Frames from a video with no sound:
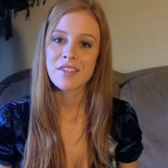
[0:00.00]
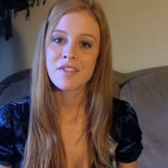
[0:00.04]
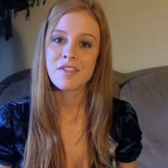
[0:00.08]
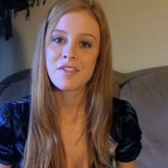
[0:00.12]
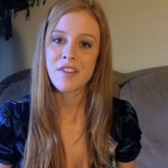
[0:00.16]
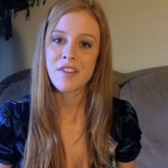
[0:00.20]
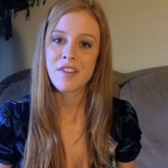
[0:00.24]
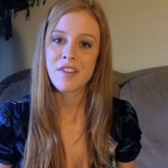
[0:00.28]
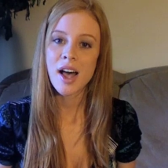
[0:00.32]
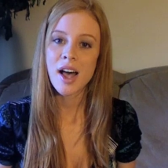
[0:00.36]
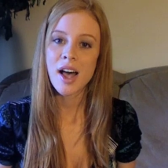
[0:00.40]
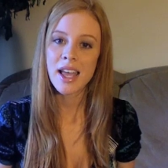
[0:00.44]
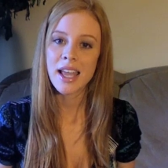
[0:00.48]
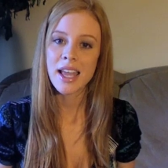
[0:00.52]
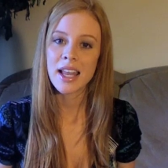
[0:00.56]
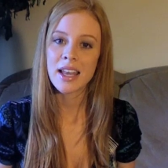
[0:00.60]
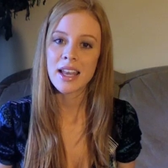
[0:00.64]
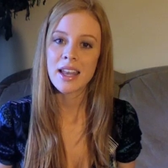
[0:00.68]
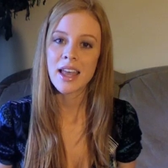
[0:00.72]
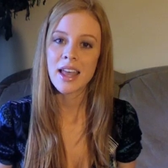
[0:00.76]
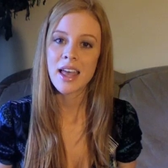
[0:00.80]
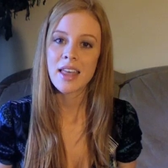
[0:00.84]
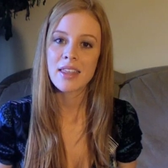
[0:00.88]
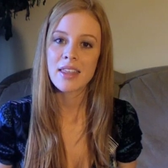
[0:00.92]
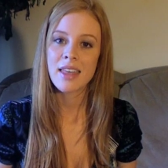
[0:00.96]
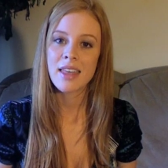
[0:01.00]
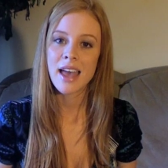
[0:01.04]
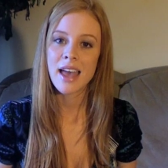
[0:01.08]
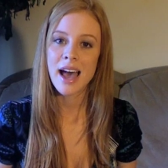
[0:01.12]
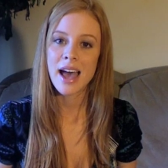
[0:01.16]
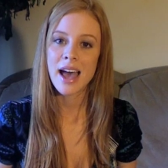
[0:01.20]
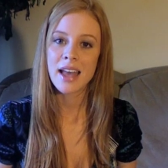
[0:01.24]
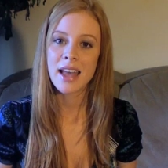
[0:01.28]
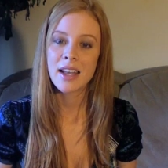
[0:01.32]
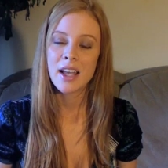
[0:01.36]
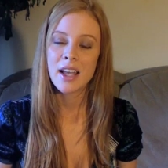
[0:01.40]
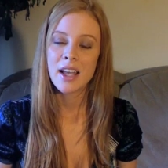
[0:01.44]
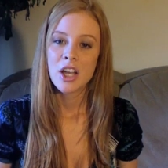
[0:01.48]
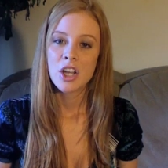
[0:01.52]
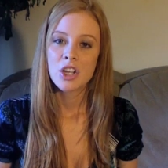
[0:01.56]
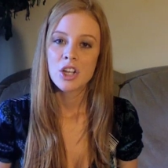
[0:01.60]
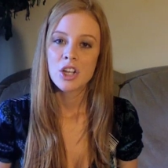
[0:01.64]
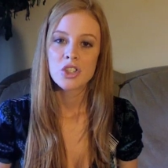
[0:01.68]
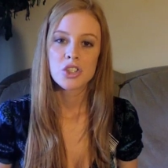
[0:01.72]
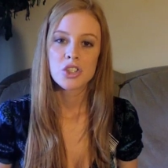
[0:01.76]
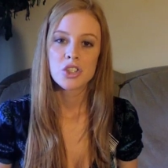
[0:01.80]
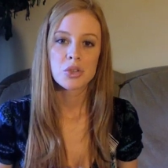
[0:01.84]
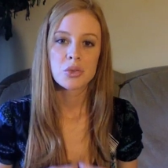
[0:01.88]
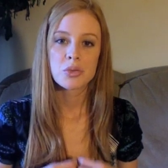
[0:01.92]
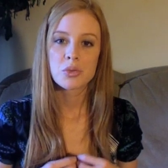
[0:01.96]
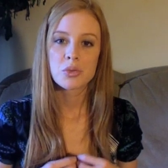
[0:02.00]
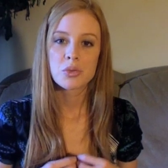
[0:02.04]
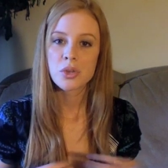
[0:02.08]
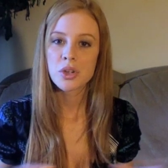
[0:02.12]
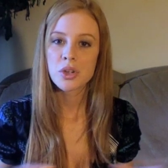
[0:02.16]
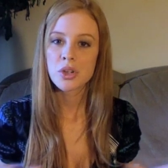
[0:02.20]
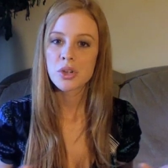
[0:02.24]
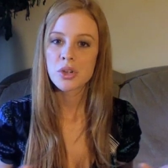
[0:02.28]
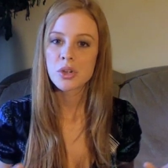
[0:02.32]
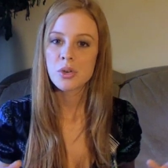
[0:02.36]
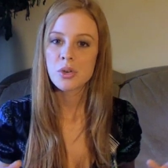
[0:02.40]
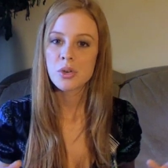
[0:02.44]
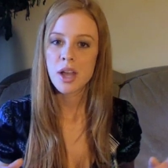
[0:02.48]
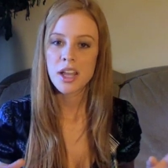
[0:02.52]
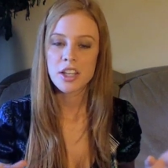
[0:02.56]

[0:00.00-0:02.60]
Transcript: find that true